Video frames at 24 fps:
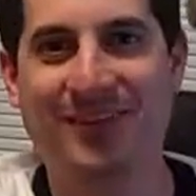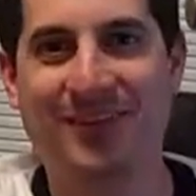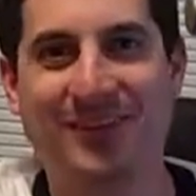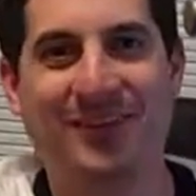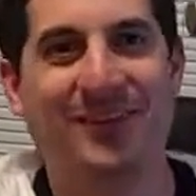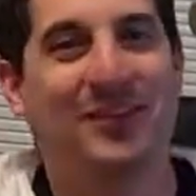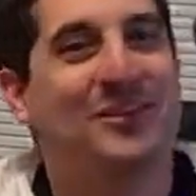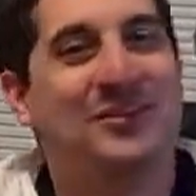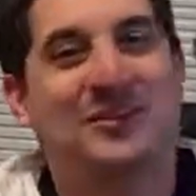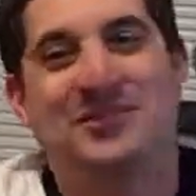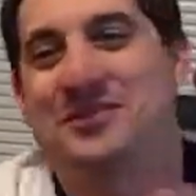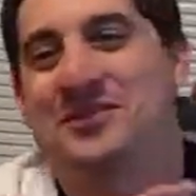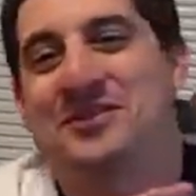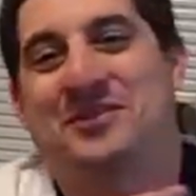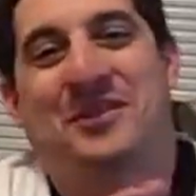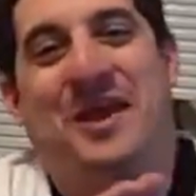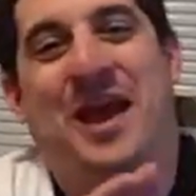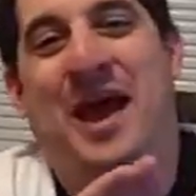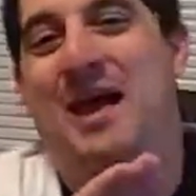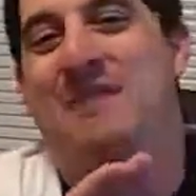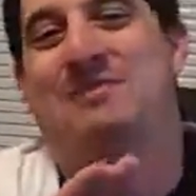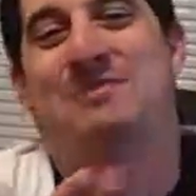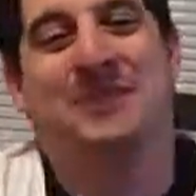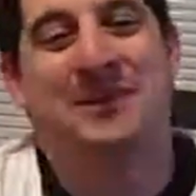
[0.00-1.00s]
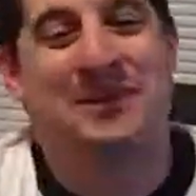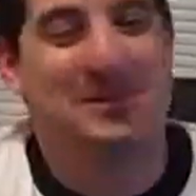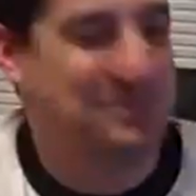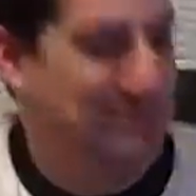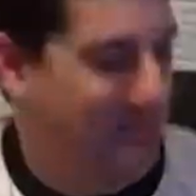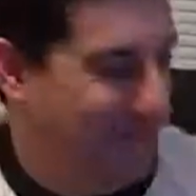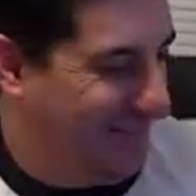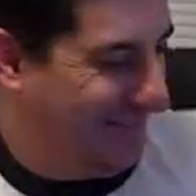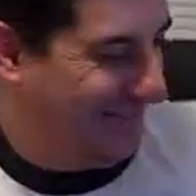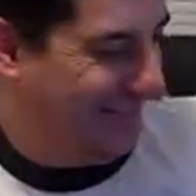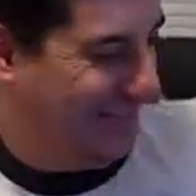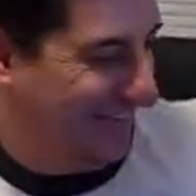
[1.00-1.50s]
This just happened
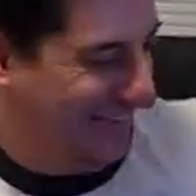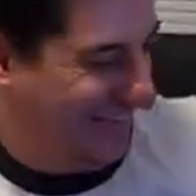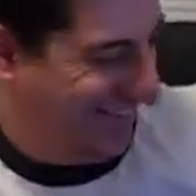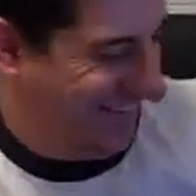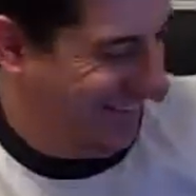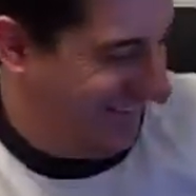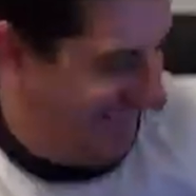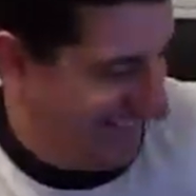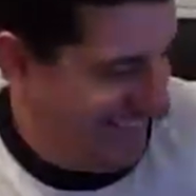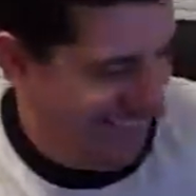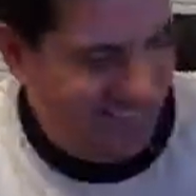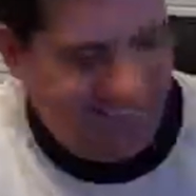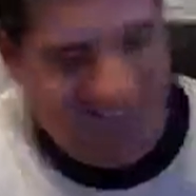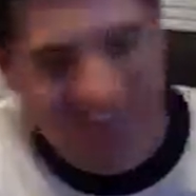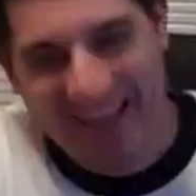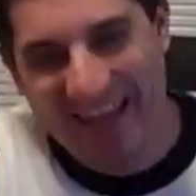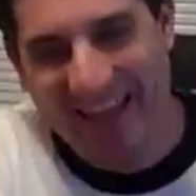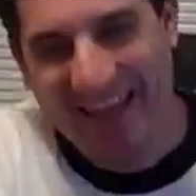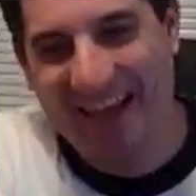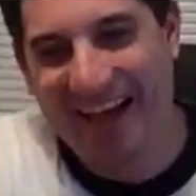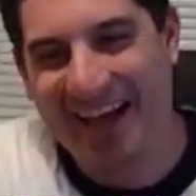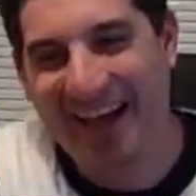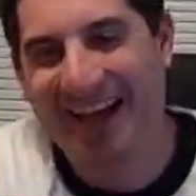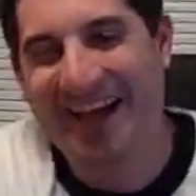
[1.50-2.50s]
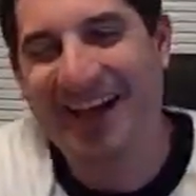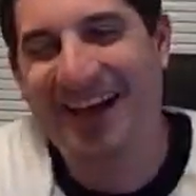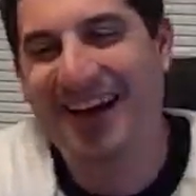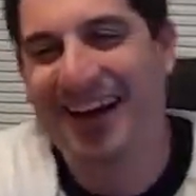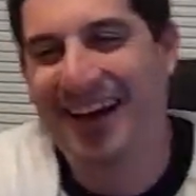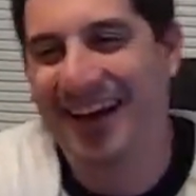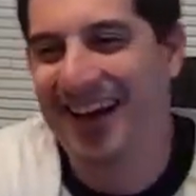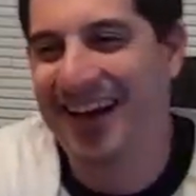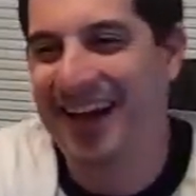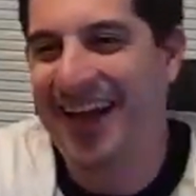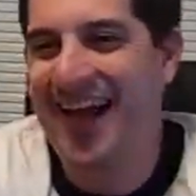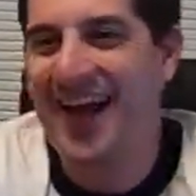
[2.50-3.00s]
to be.
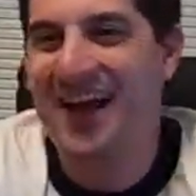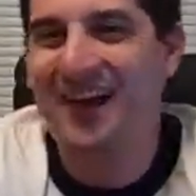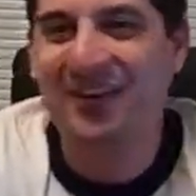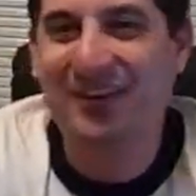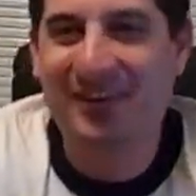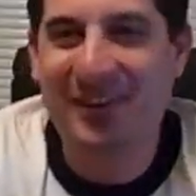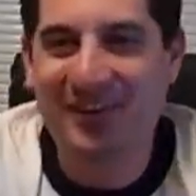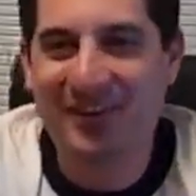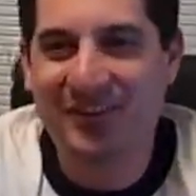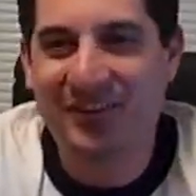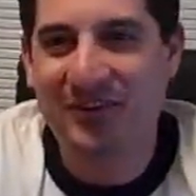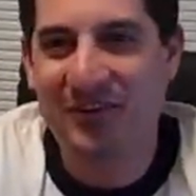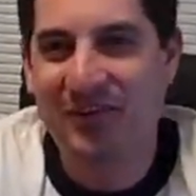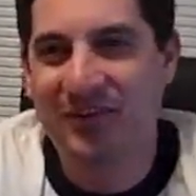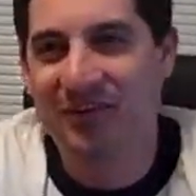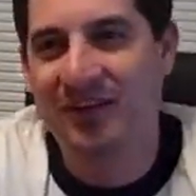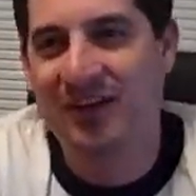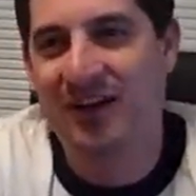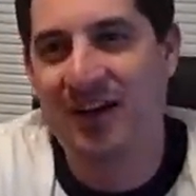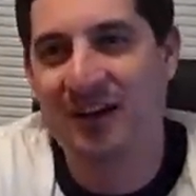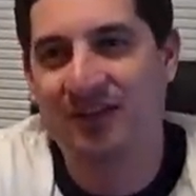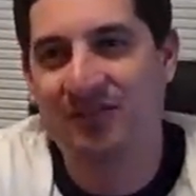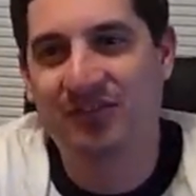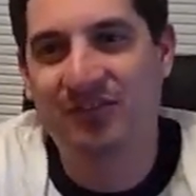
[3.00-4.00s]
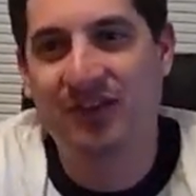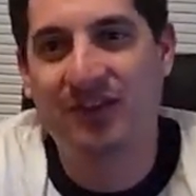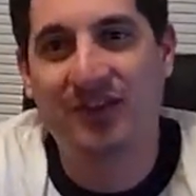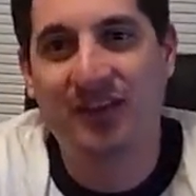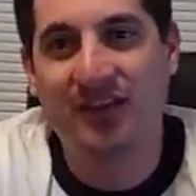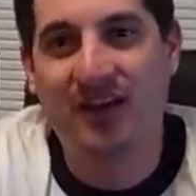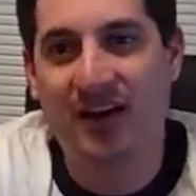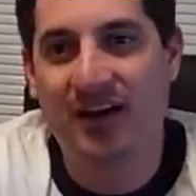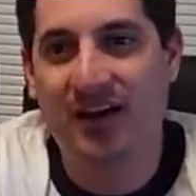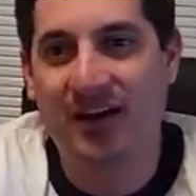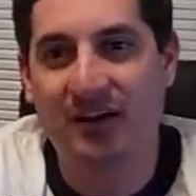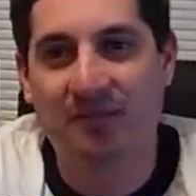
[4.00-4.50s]
How do I deal with
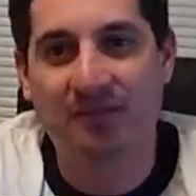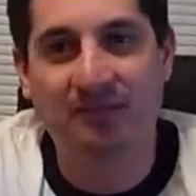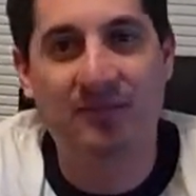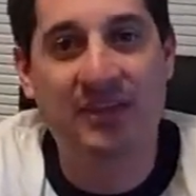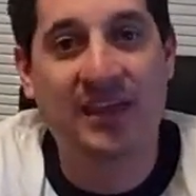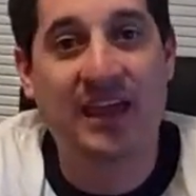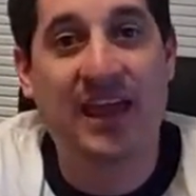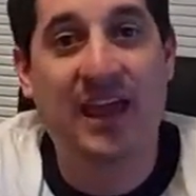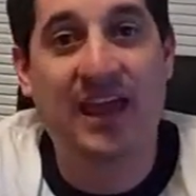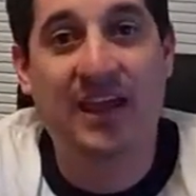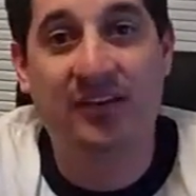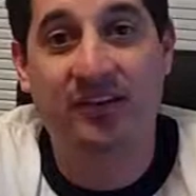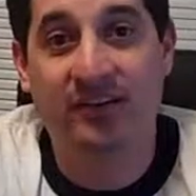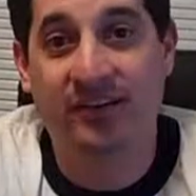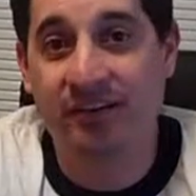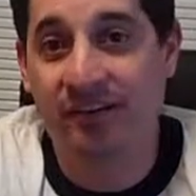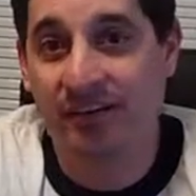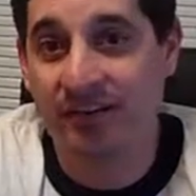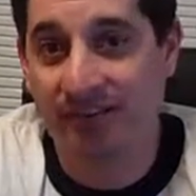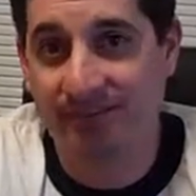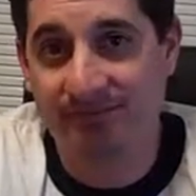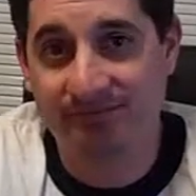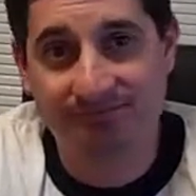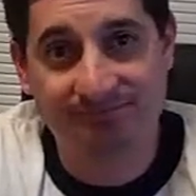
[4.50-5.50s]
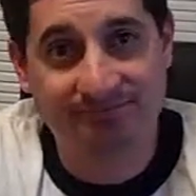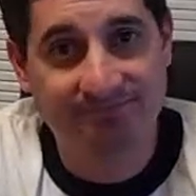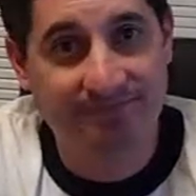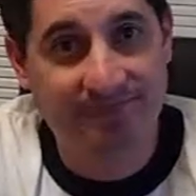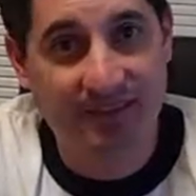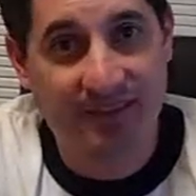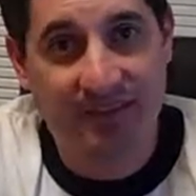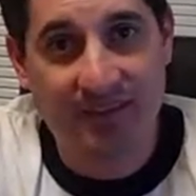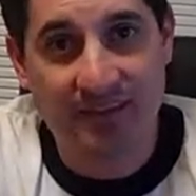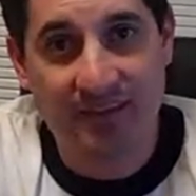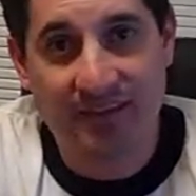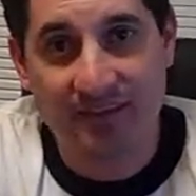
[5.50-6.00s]
conflict? Candor.
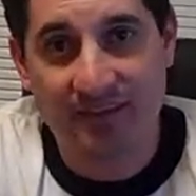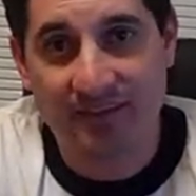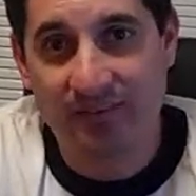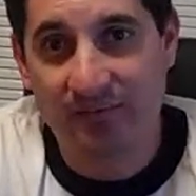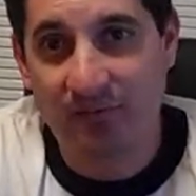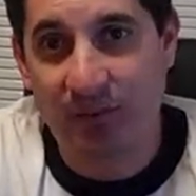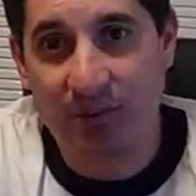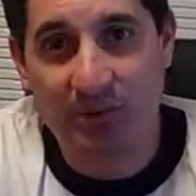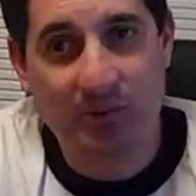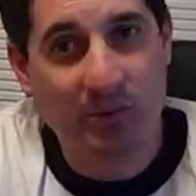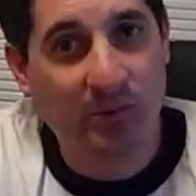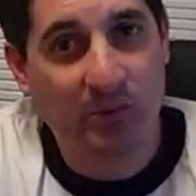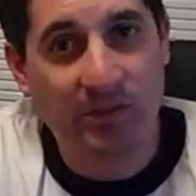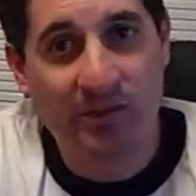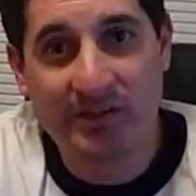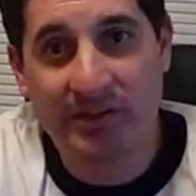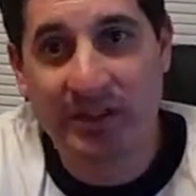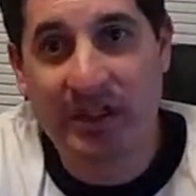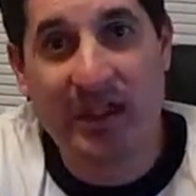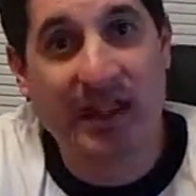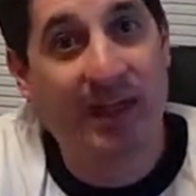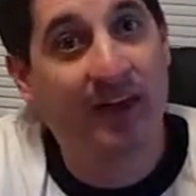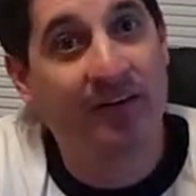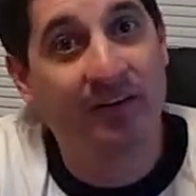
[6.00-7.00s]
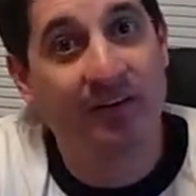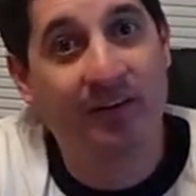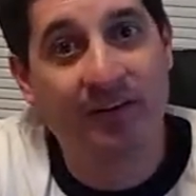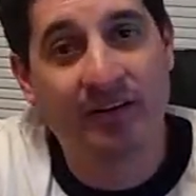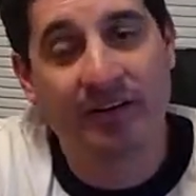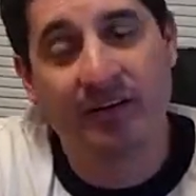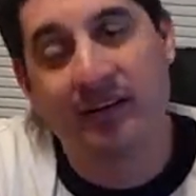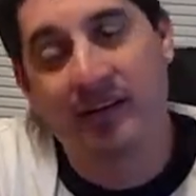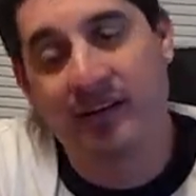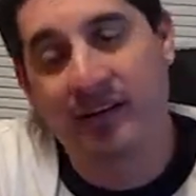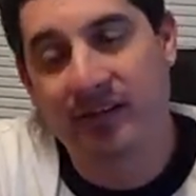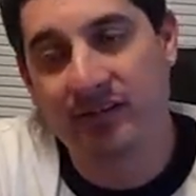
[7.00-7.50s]
One word, candor.
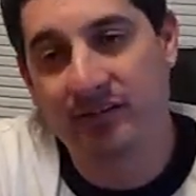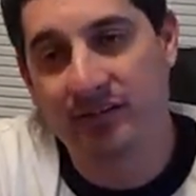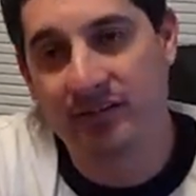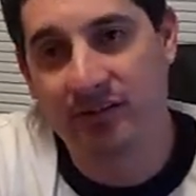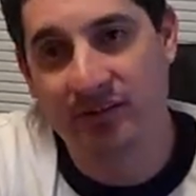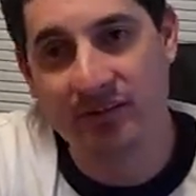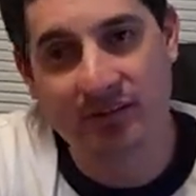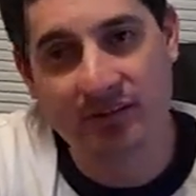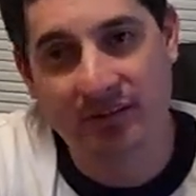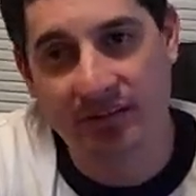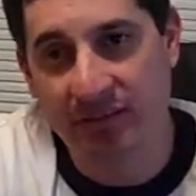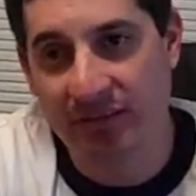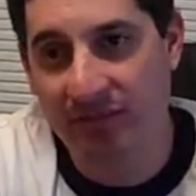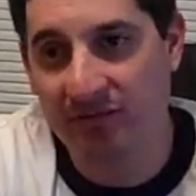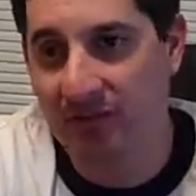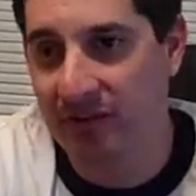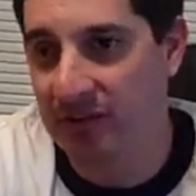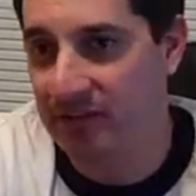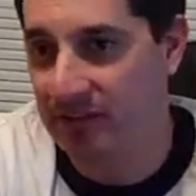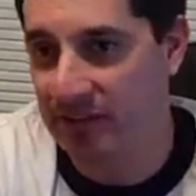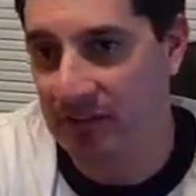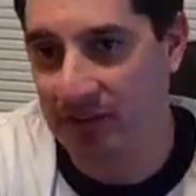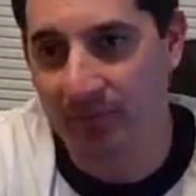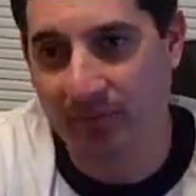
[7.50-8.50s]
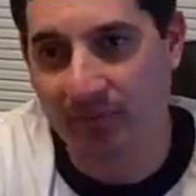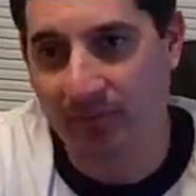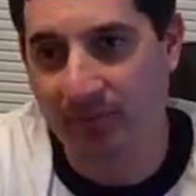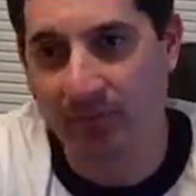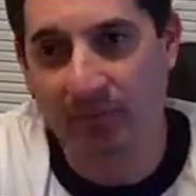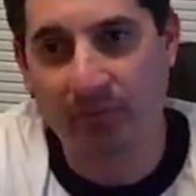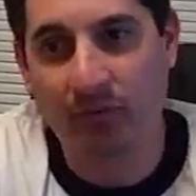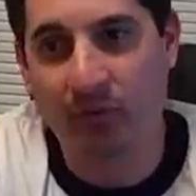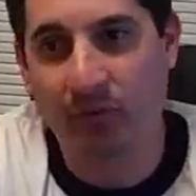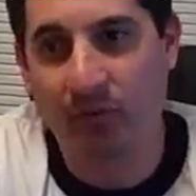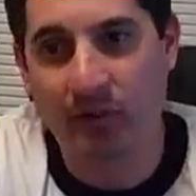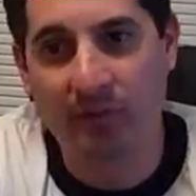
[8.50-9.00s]
And just to give you a tip,
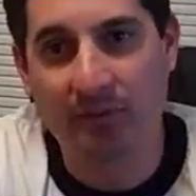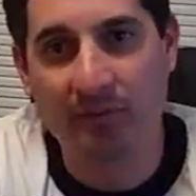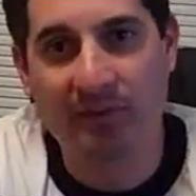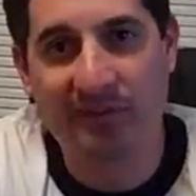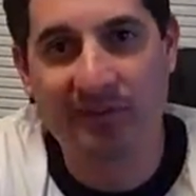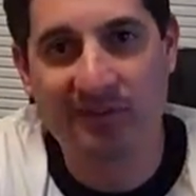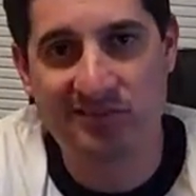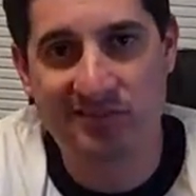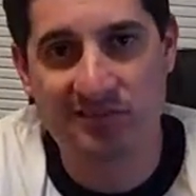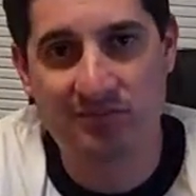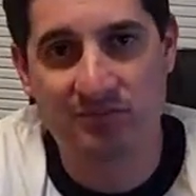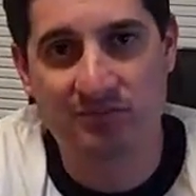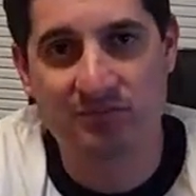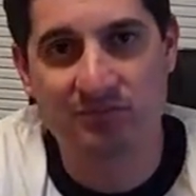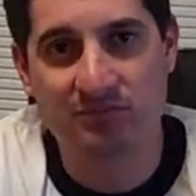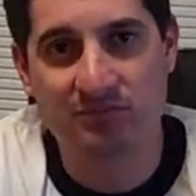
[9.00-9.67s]
one of the best